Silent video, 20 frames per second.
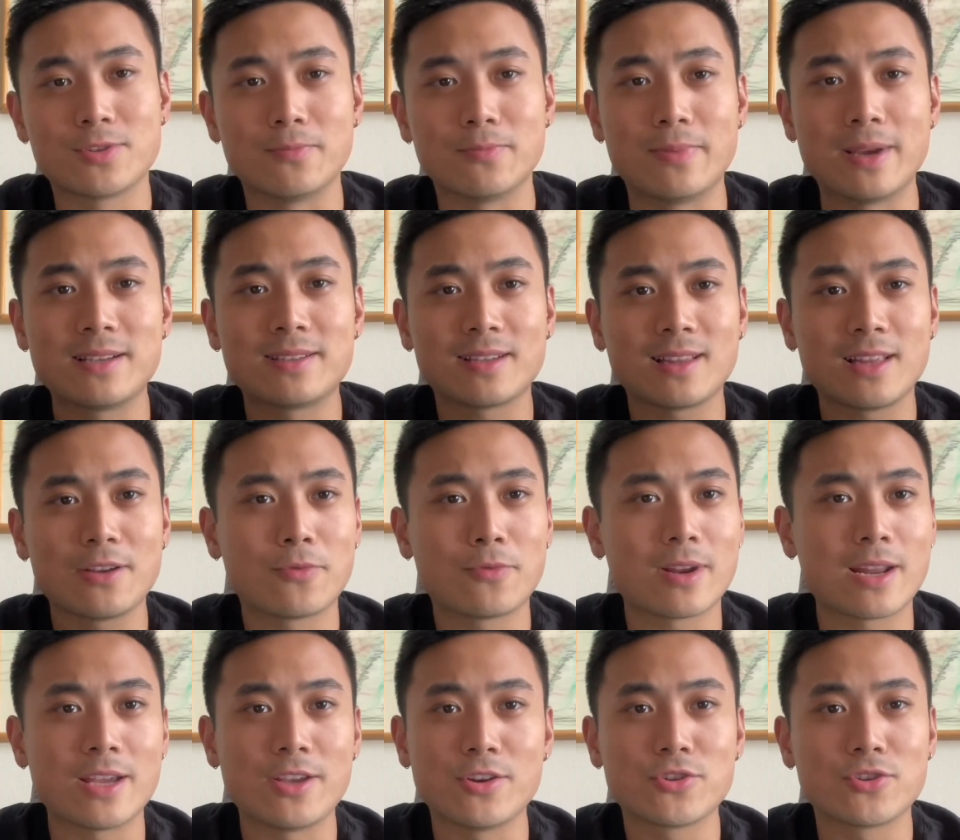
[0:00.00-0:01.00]
basically
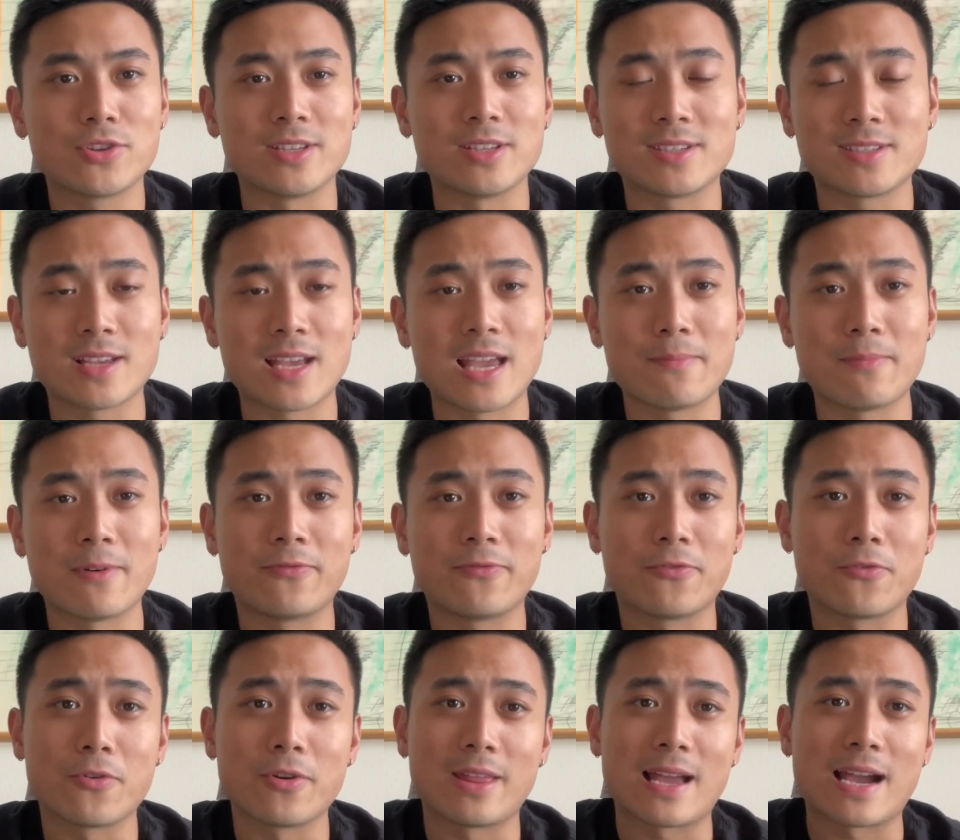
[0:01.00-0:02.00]
what I usually say
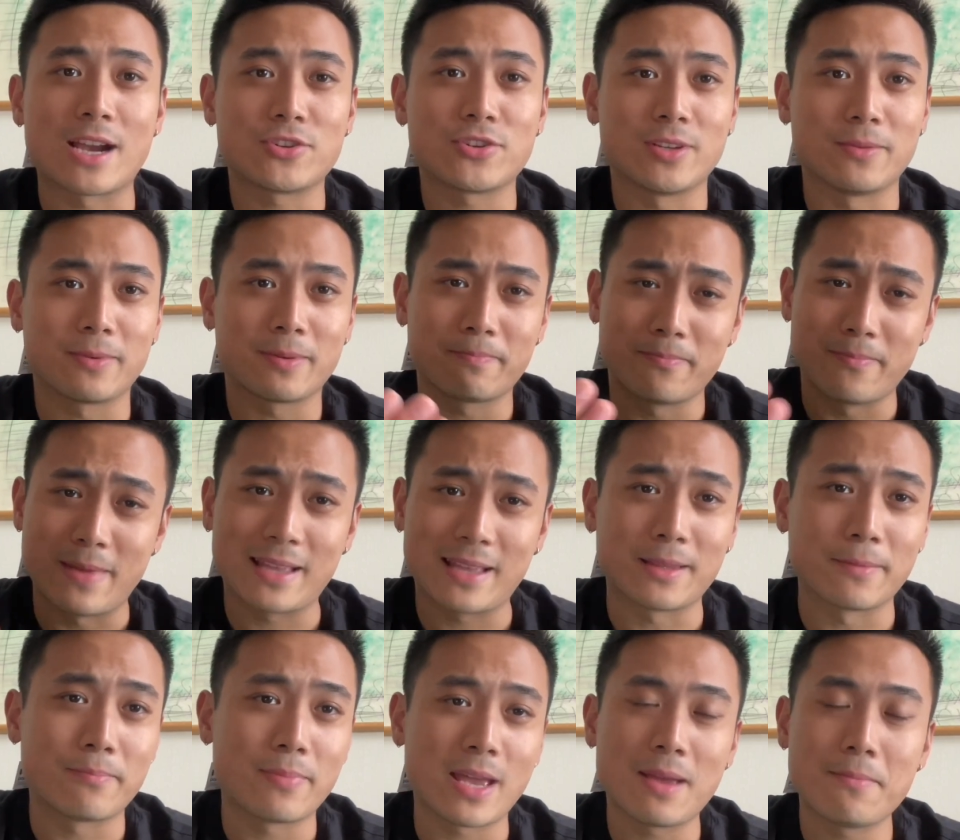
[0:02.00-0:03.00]
before they actually
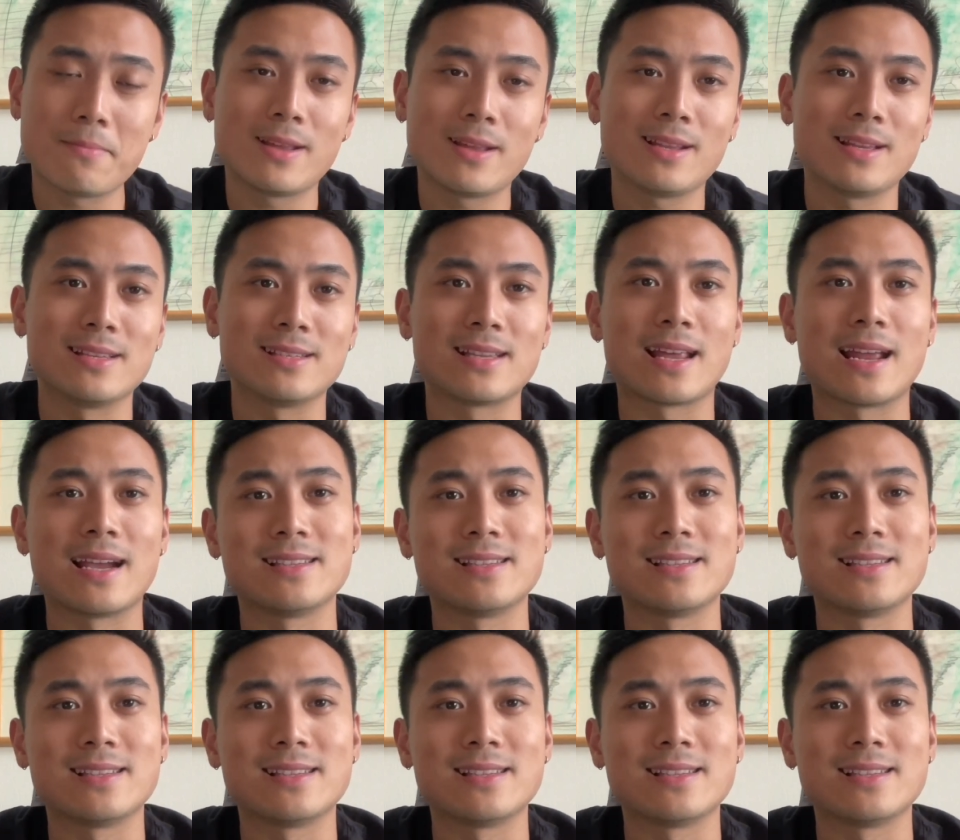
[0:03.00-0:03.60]
make the payment is that I